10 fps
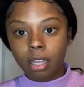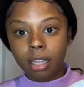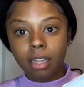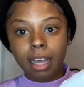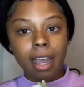
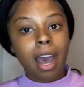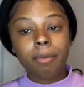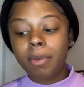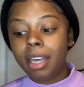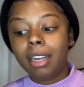Like I
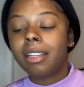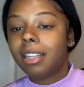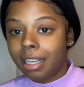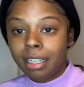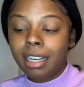made,
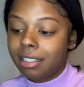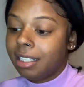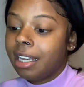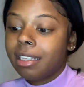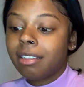like I said,
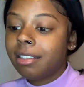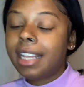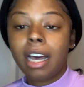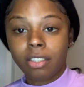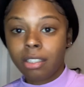
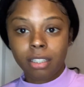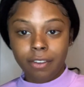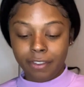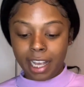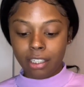thousands of
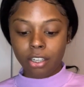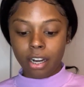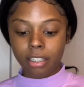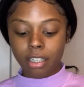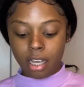
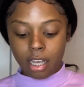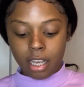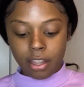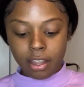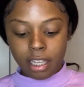flashcards.
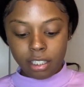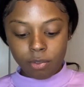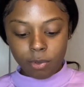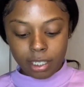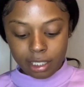This
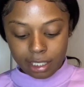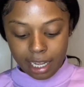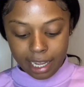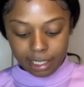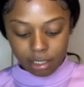one
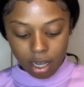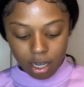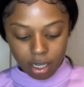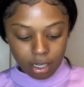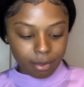says,
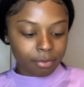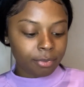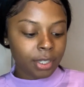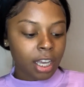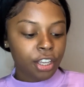
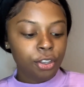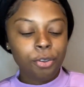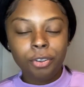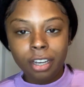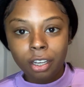you
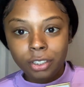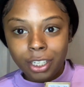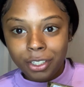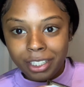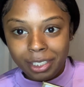don't
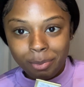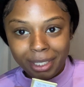know this bitch,